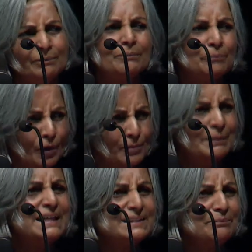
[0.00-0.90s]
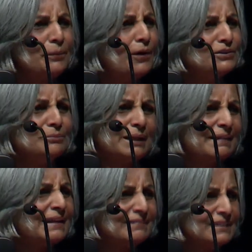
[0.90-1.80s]
probably is important, but
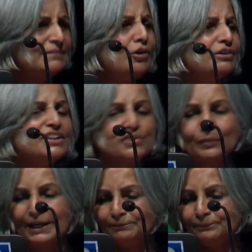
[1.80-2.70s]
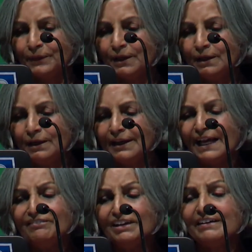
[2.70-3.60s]
then not this way.
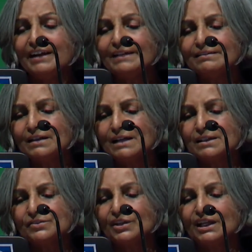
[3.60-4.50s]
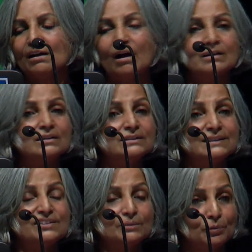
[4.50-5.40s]
Can we create the necessary cadres
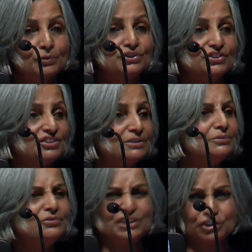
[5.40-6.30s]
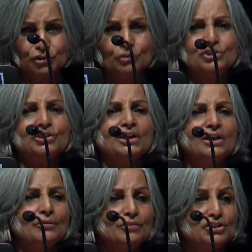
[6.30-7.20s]
and support systems? We should
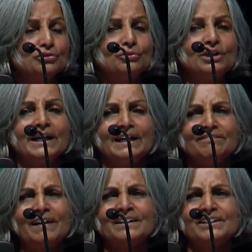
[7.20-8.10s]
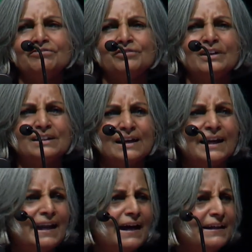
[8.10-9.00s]
We should, in fact, if
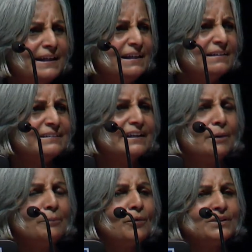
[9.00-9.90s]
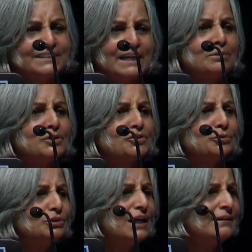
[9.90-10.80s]
NIE in Singapore is able to
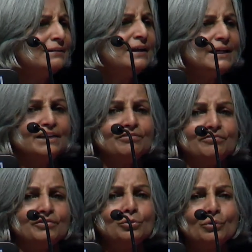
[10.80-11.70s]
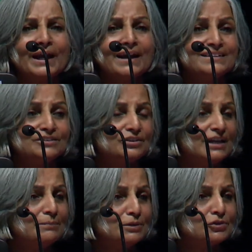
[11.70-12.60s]
do that, if UK is
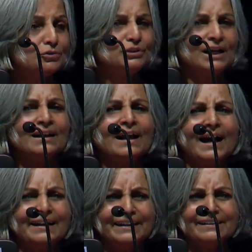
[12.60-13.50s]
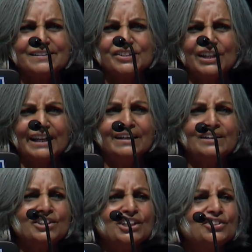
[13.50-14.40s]
able to do that, I think the senior
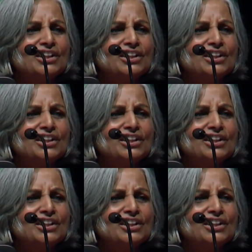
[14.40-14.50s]
teacher